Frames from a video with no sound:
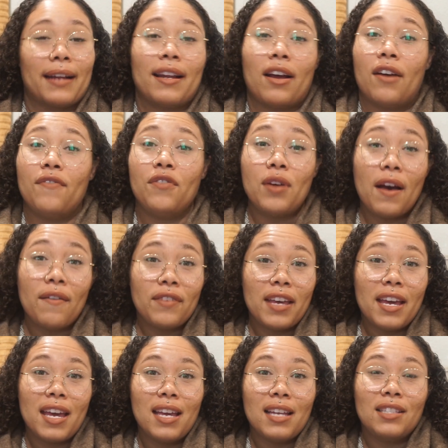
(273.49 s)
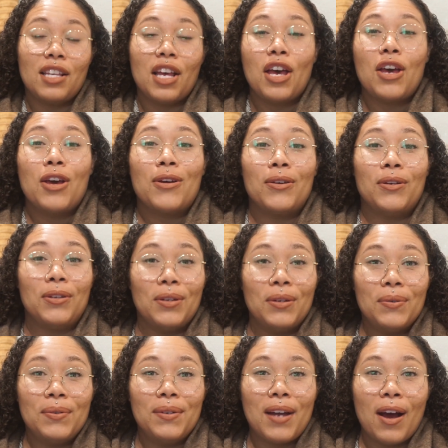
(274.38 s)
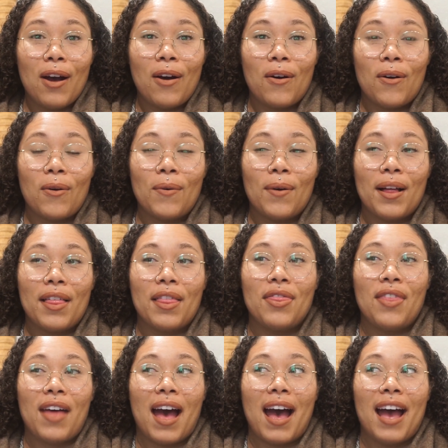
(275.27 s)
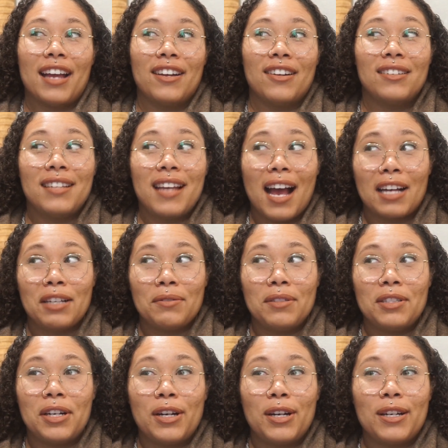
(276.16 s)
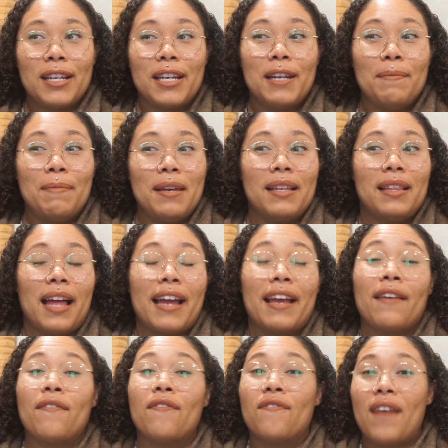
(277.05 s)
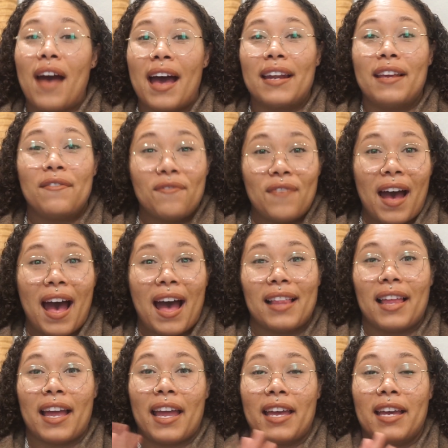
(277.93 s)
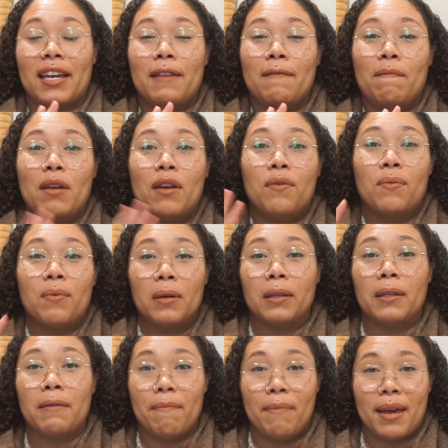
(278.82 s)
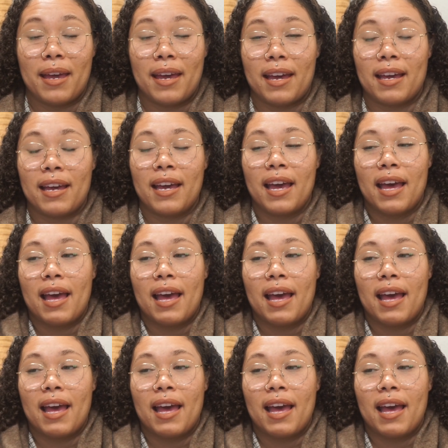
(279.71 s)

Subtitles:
Now, if you have kids, you know that your tax return could be like fatty fat. Like it could be really big.